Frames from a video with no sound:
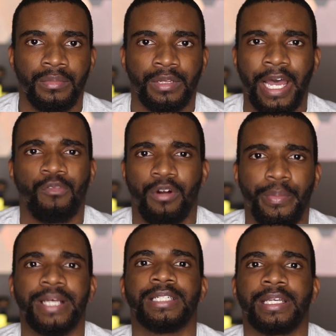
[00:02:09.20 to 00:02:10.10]
Like we're
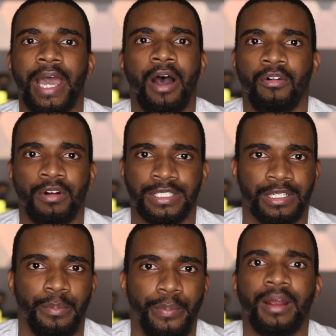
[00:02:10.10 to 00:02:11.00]
missing out or it's
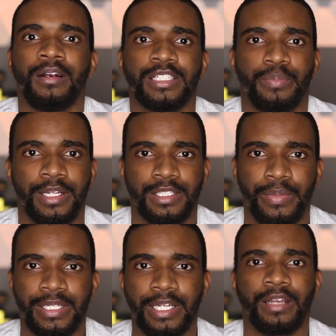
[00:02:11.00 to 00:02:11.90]
an embarrassment to
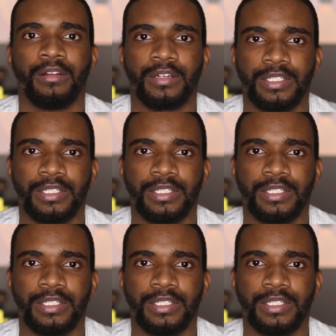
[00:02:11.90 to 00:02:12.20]
be single or